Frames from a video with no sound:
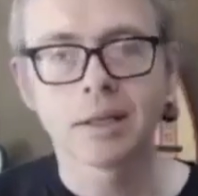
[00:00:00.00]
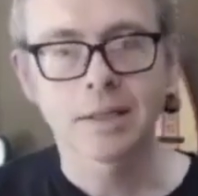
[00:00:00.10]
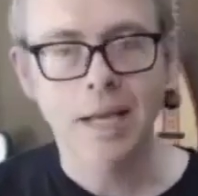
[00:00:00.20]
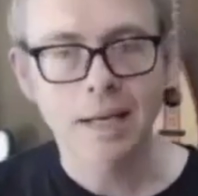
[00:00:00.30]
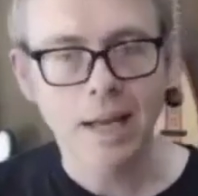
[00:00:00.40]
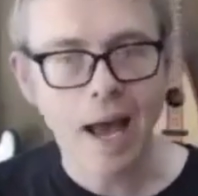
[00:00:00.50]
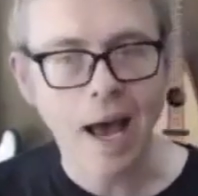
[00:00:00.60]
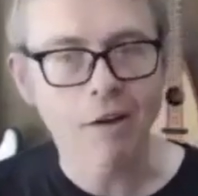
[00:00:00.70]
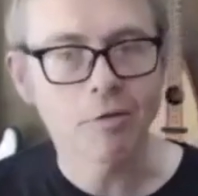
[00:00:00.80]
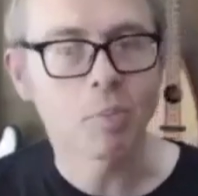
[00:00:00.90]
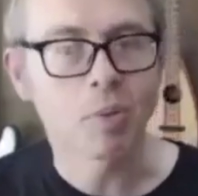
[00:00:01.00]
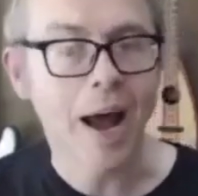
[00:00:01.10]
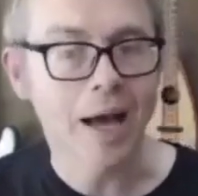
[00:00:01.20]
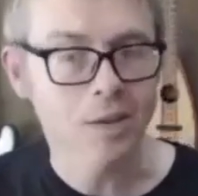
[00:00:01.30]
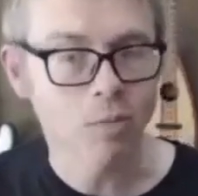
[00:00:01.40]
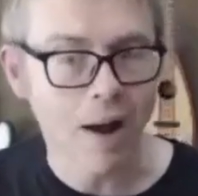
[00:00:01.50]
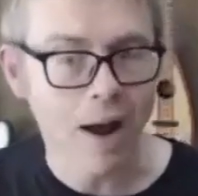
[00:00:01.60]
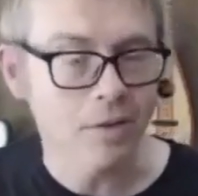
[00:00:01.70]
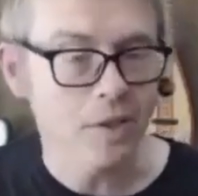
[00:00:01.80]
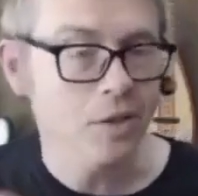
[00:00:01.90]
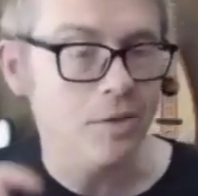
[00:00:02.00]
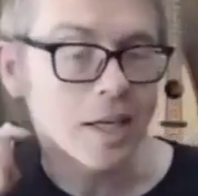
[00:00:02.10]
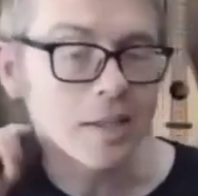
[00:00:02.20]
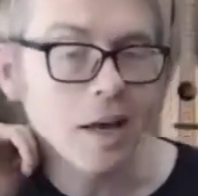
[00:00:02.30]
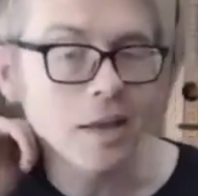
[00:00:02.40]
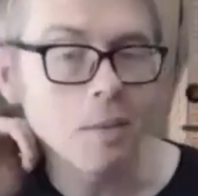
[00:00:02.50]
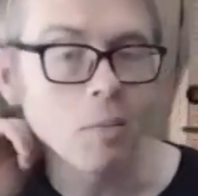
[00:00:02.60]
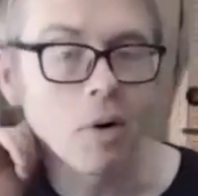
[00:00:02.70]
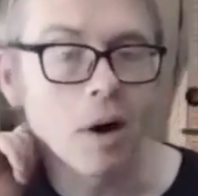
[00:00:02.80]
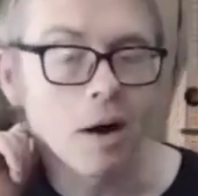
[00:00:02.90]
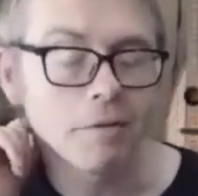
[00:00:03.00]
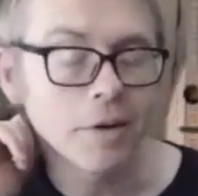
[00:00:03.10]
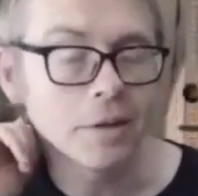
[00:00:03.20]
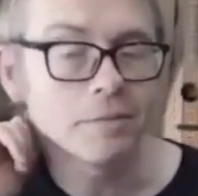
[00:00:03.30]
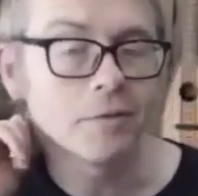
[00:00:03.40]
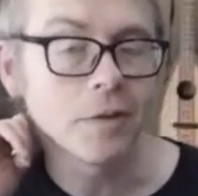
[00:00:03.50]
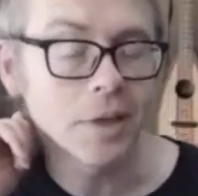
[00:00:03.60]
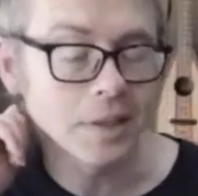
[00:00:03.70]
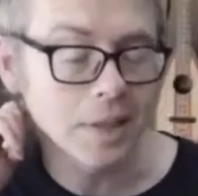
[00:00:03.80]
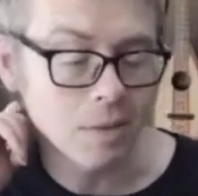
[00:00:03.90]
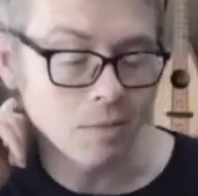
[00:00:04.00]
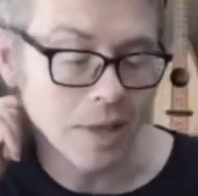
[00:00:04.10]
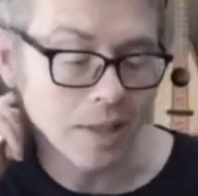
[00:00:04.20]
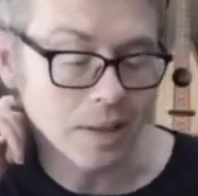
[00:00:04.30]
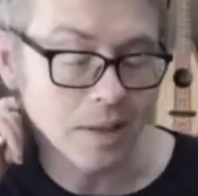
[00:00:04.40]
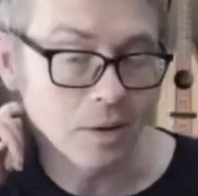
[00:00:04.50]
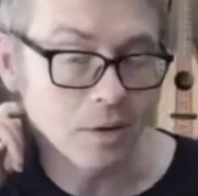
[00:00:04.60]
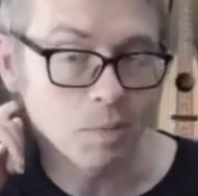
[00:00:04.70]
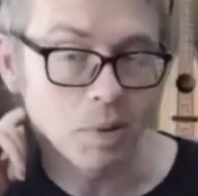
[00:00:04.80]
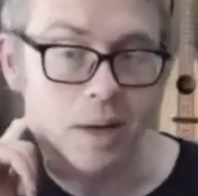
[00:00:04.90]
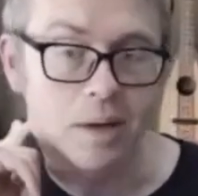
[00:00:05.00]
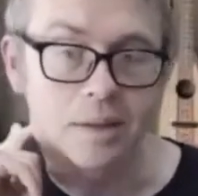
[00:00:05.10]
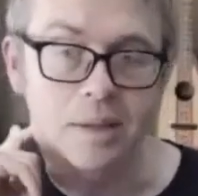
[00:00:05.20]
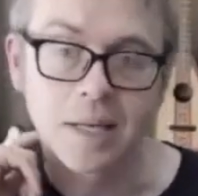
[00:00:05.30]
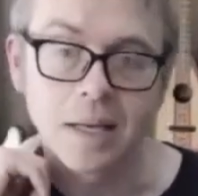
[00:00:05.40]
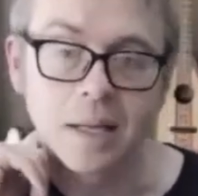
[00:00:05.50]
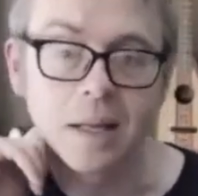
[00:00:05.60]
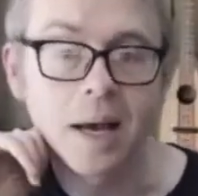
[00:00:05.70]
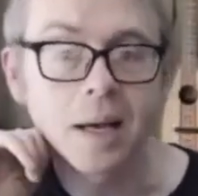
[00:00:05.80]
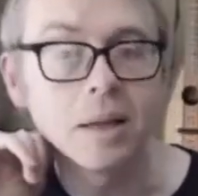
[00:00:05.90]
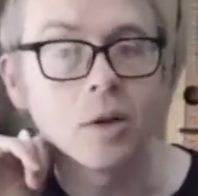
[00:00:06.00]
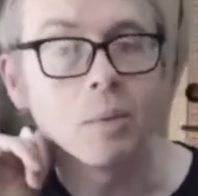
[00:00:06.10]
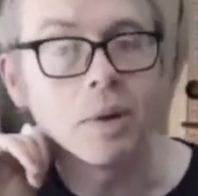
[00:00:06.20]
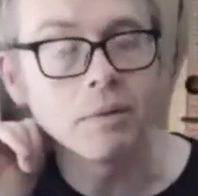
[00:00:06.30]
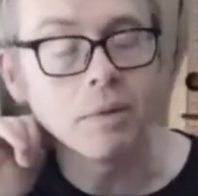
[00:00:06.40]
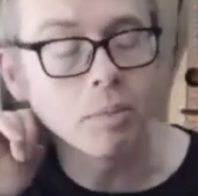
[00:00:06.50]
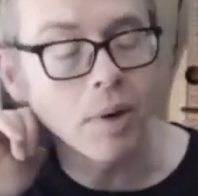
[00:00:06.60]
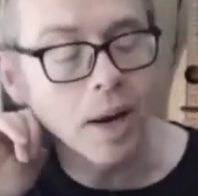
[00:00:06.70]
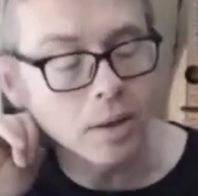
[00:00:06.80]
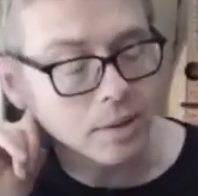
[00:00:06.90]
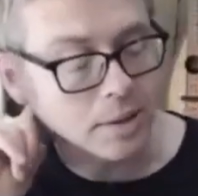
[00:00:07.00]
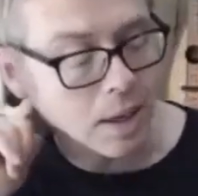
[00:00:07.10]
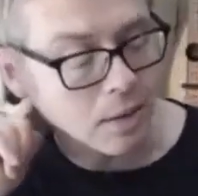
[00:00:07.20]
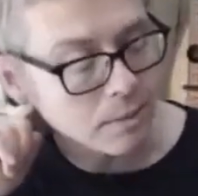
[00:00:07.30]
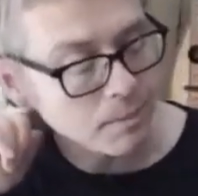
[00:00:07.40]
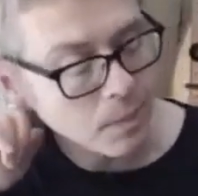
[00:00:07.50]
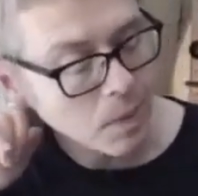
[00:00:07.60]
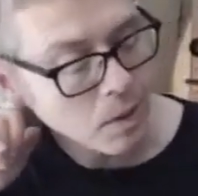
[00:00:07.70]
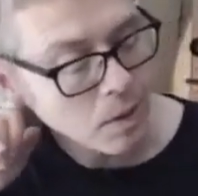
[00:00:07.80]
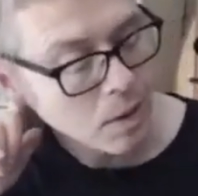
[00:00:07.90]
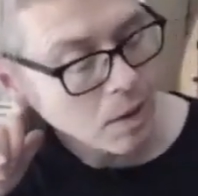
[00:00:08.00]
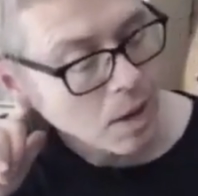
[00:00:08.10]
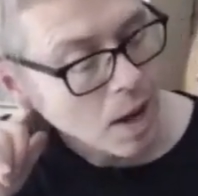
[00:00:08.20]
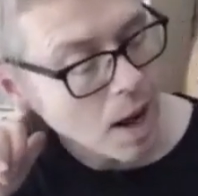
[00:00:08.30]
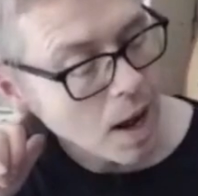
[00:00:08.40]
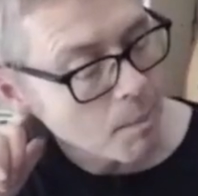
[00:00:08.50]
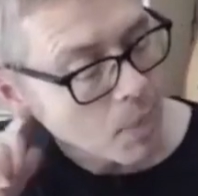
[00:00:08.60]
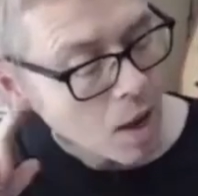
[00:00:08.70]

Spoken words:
tend to have brass wound strings on them more often for the same reason. Those players tend to like a little bit of a brighter sound. A